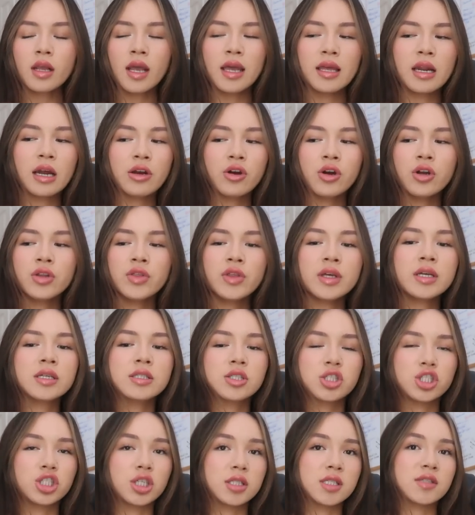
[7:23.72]
and I don't think
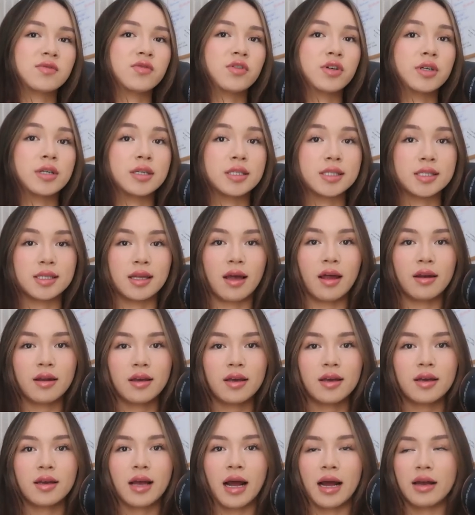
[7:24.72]
it's just for an
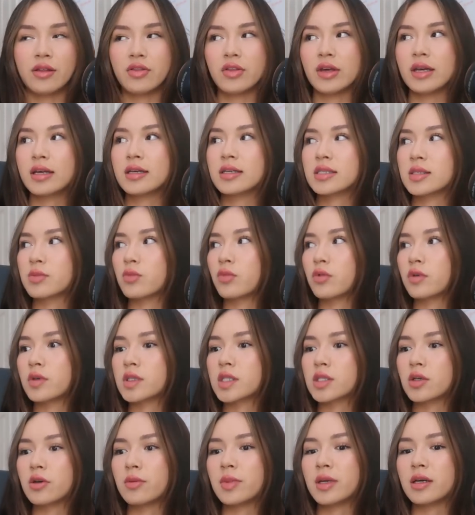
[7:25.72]
aesthetic. I think it's more
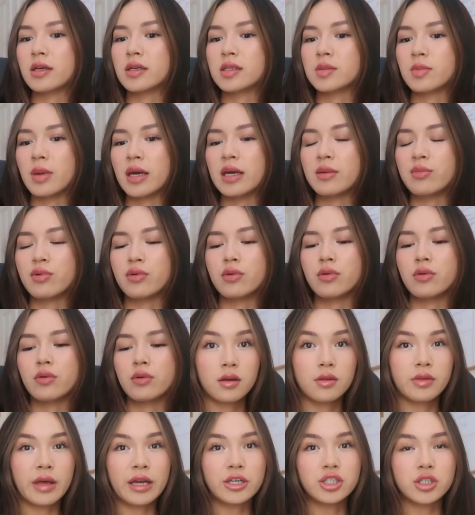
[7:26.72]
so because people,
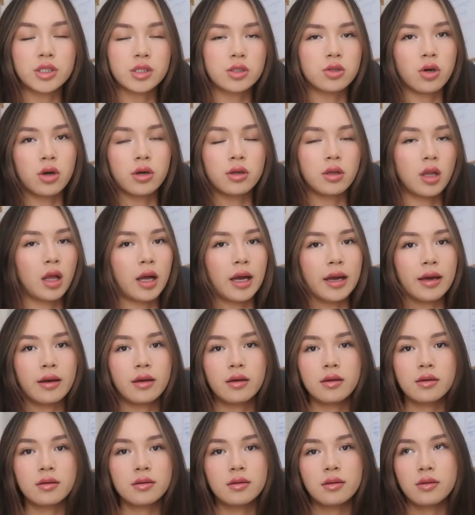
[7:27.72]
they just don't
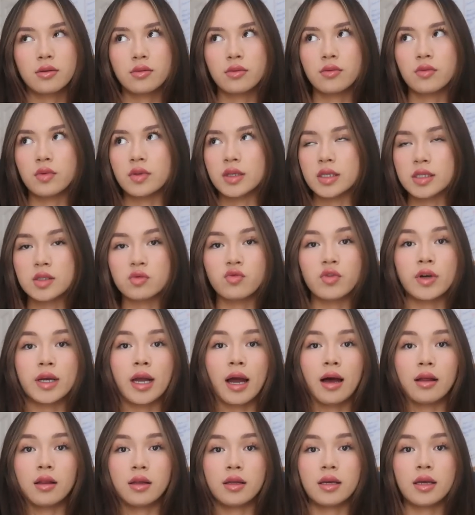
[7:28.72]
like this
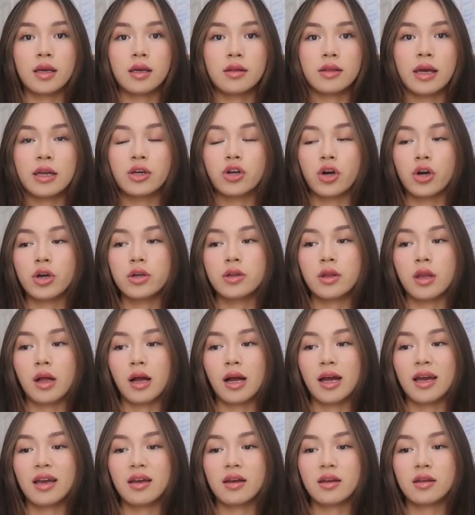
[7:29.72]
reality. They don't
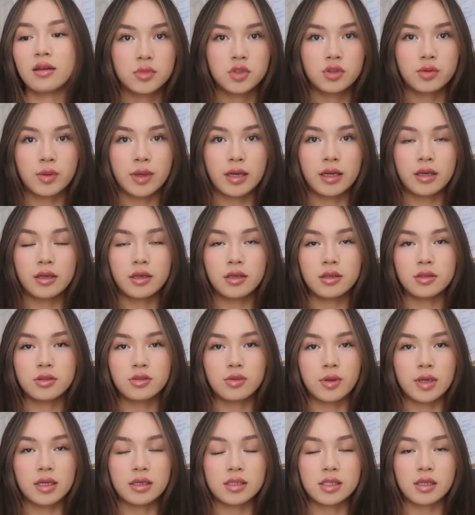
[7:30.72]
like twenty
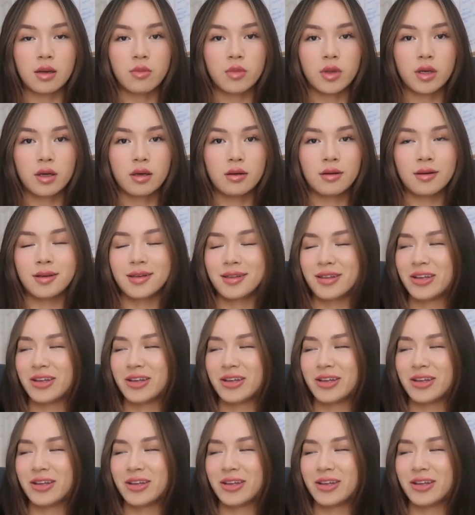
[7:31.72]
twenty something.